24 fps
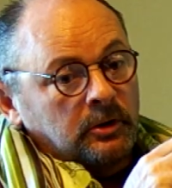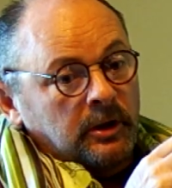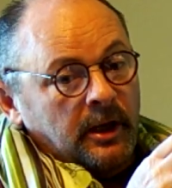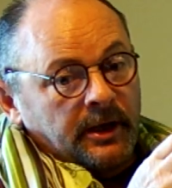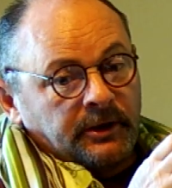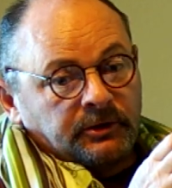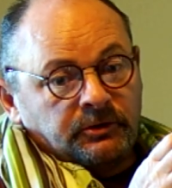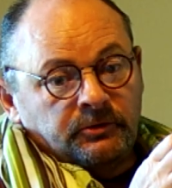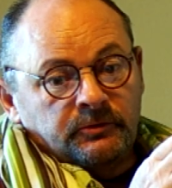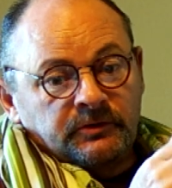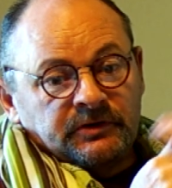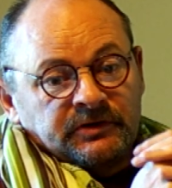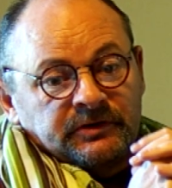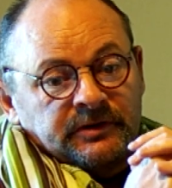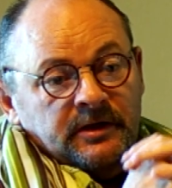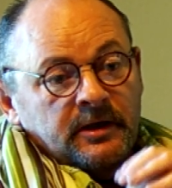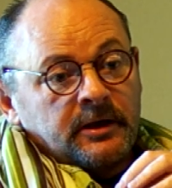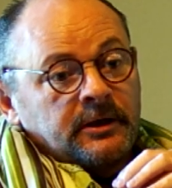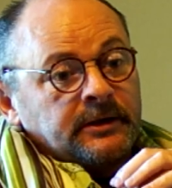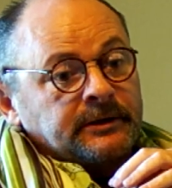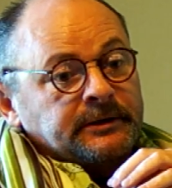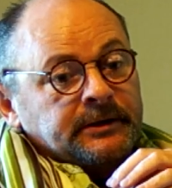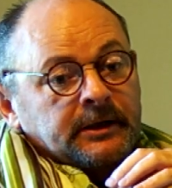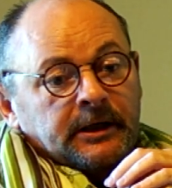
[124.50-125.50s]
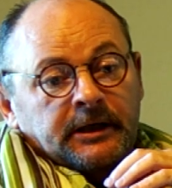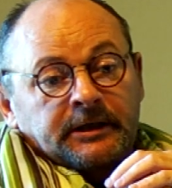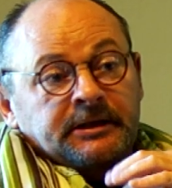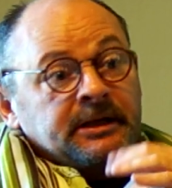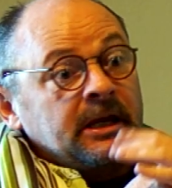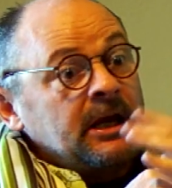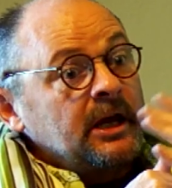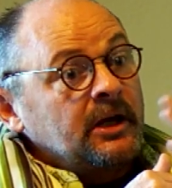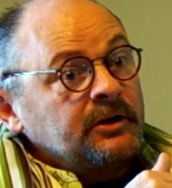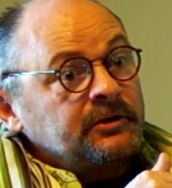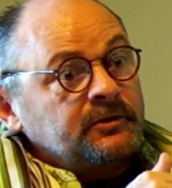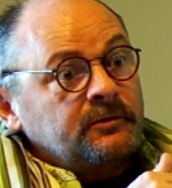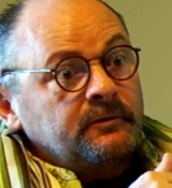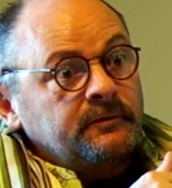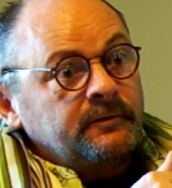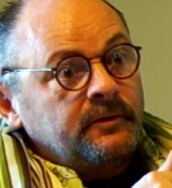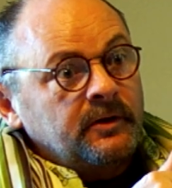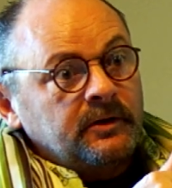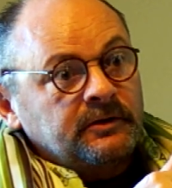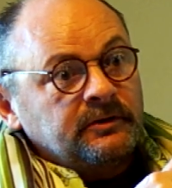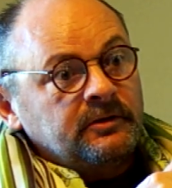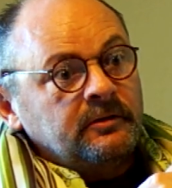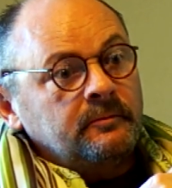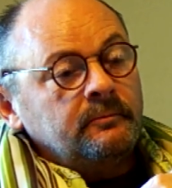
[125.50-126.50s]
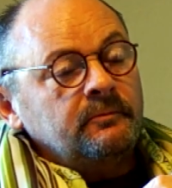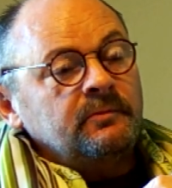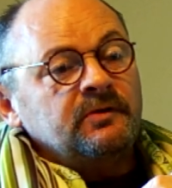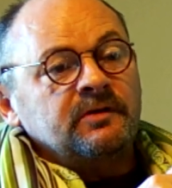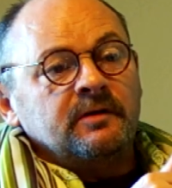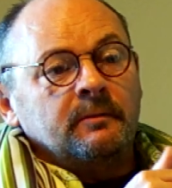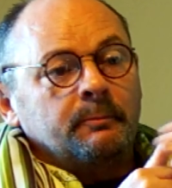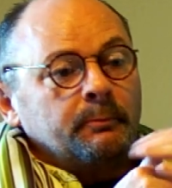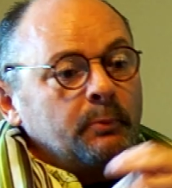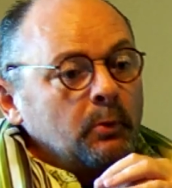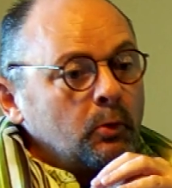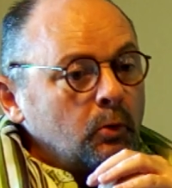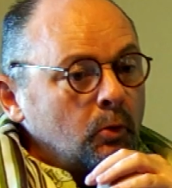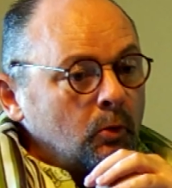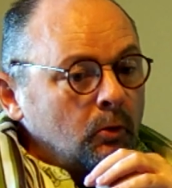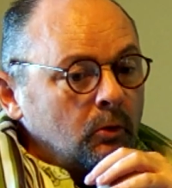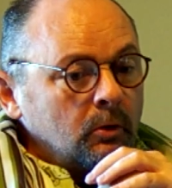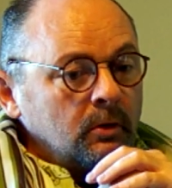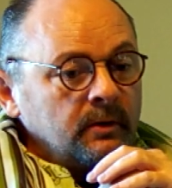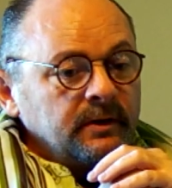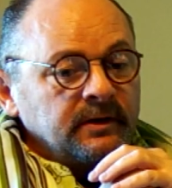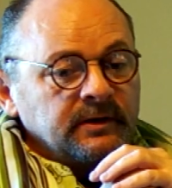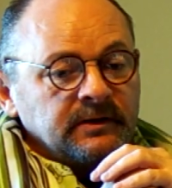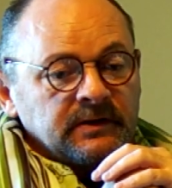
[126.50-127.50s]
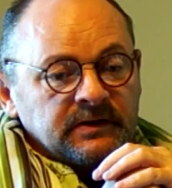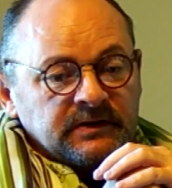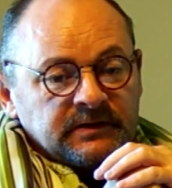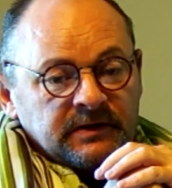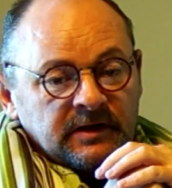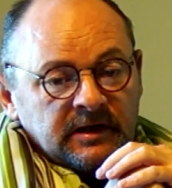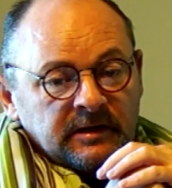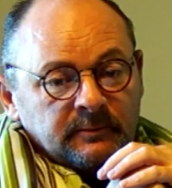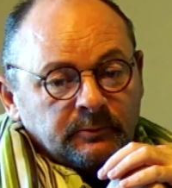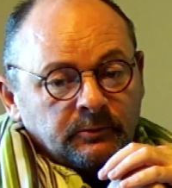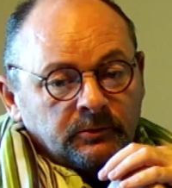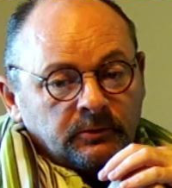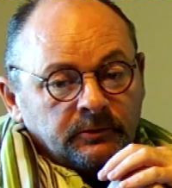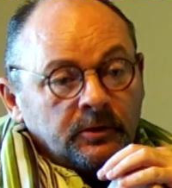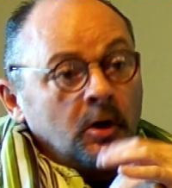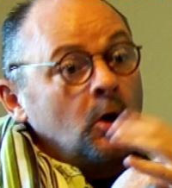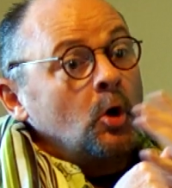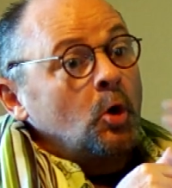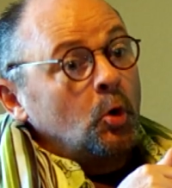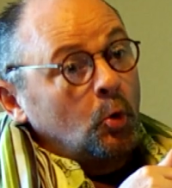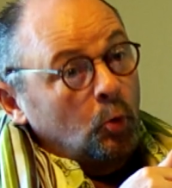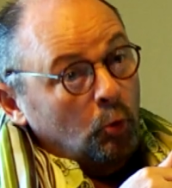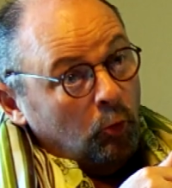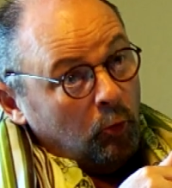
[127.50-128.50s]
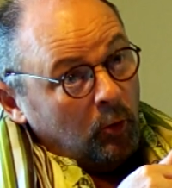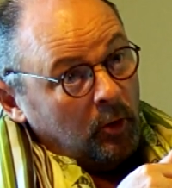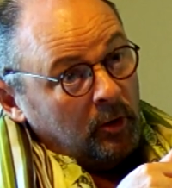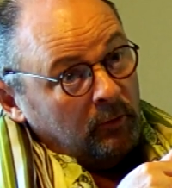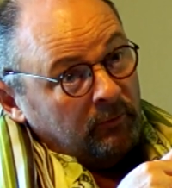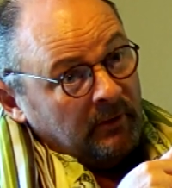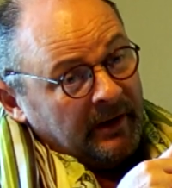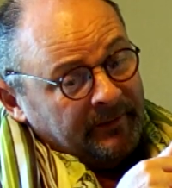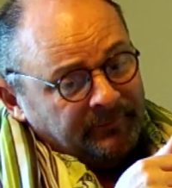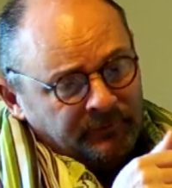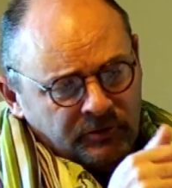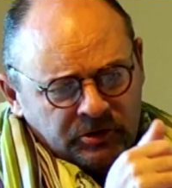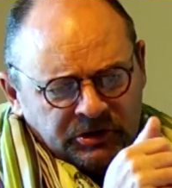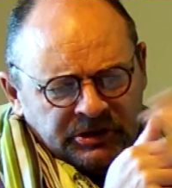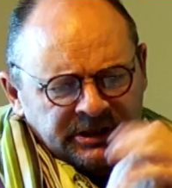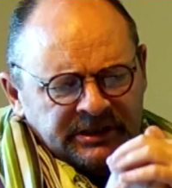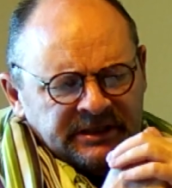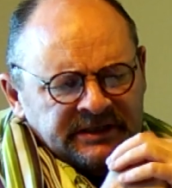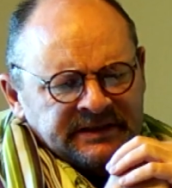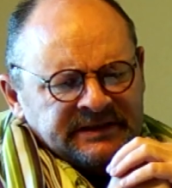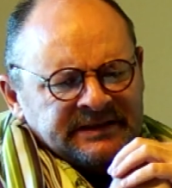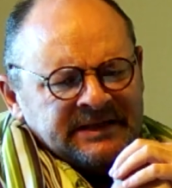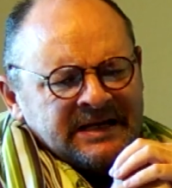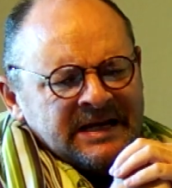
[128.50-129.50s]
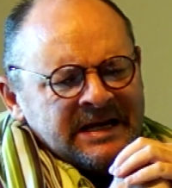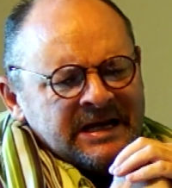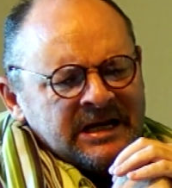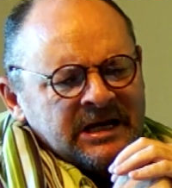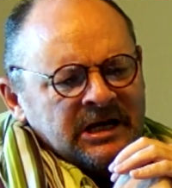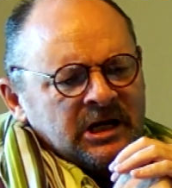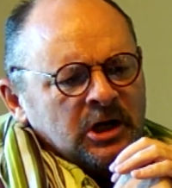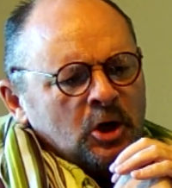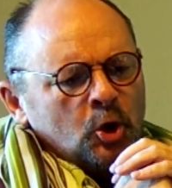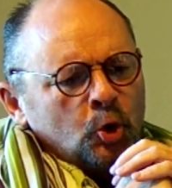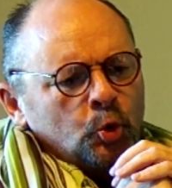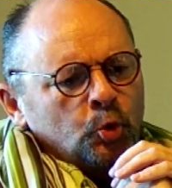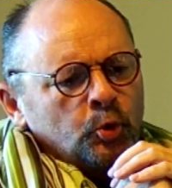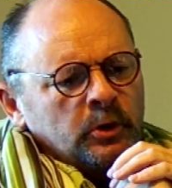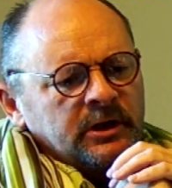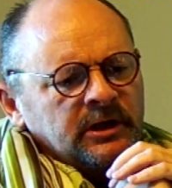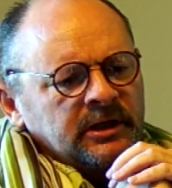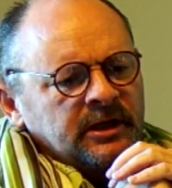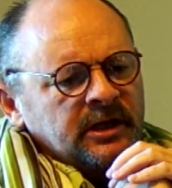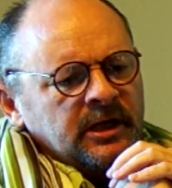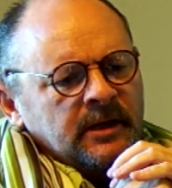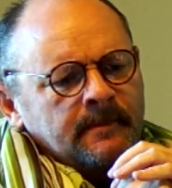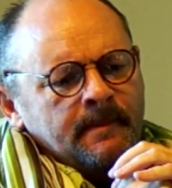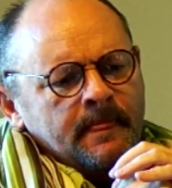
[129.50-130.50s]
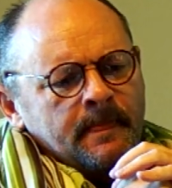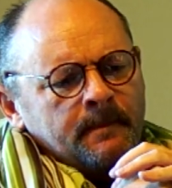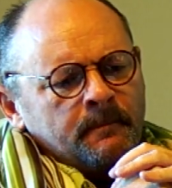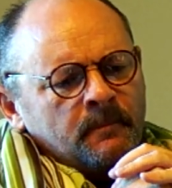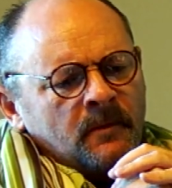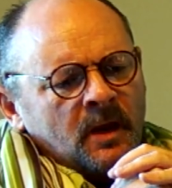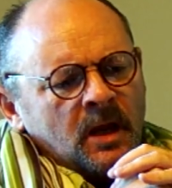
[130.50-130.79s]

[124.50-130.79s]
Like you said, cancer victims, the poor, the disabled, war refugees. Really,